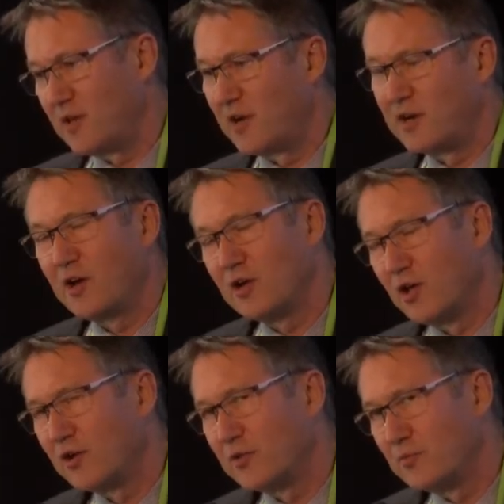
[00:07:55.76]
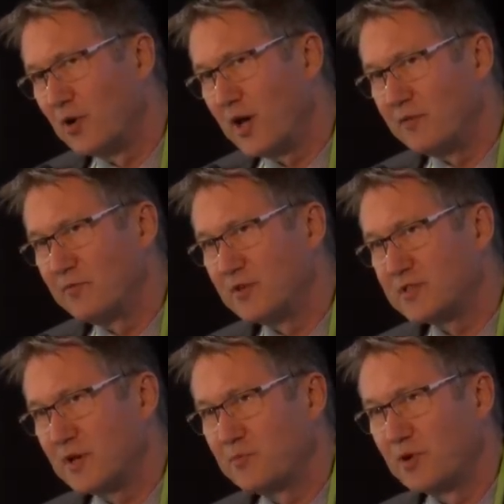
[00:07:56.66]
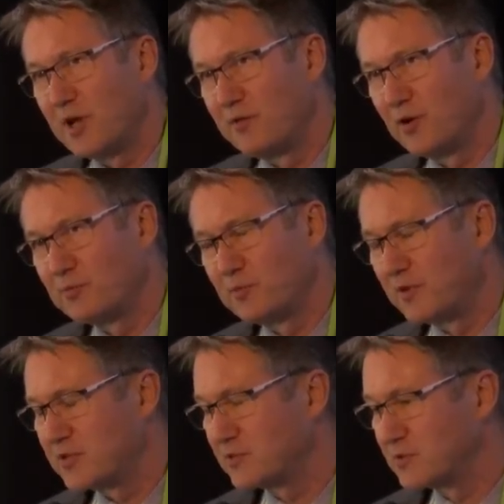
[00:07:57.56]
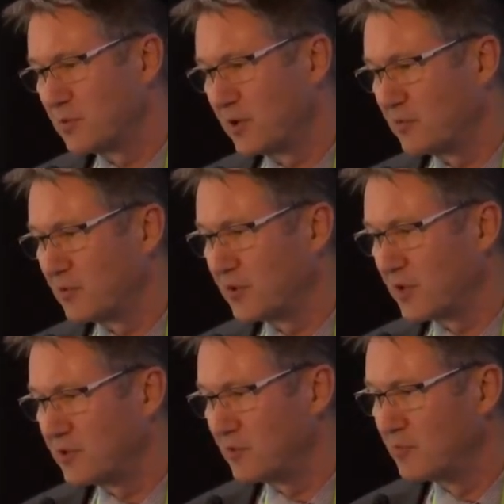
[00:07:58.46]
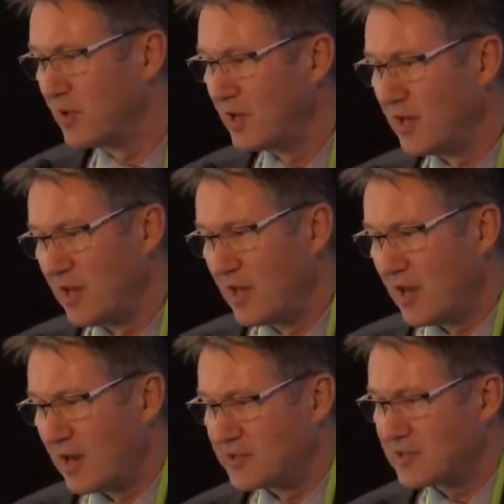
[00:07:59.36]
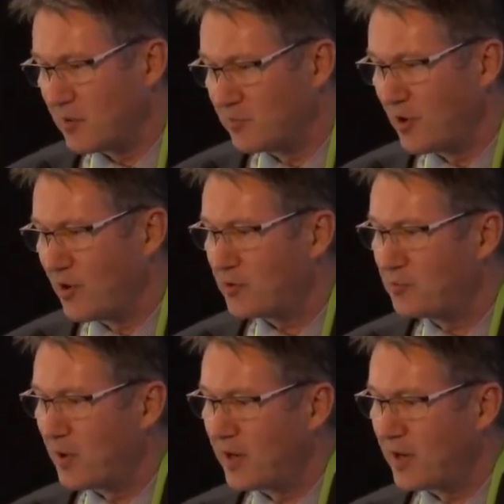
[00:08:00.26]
and I know a lot of them will have, some will have health professionals working within them and some not,